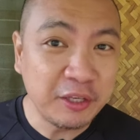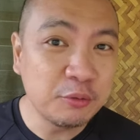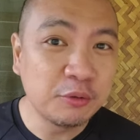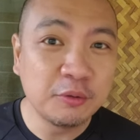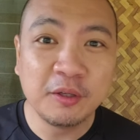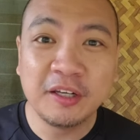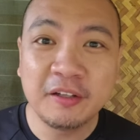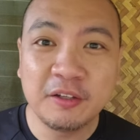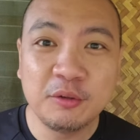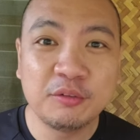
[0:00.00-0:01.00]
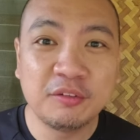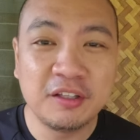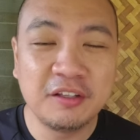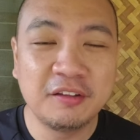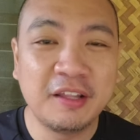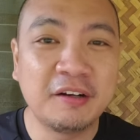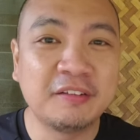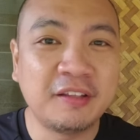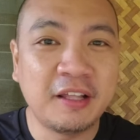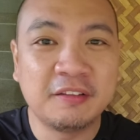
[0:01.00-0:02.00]
When you Google it, you see
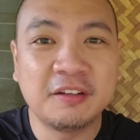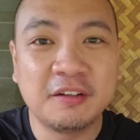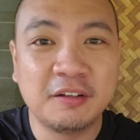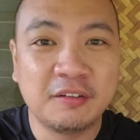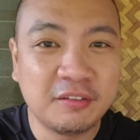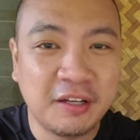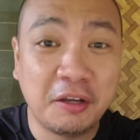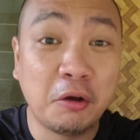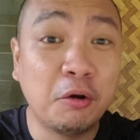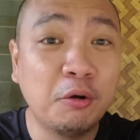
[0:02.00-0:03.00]
their tentacles like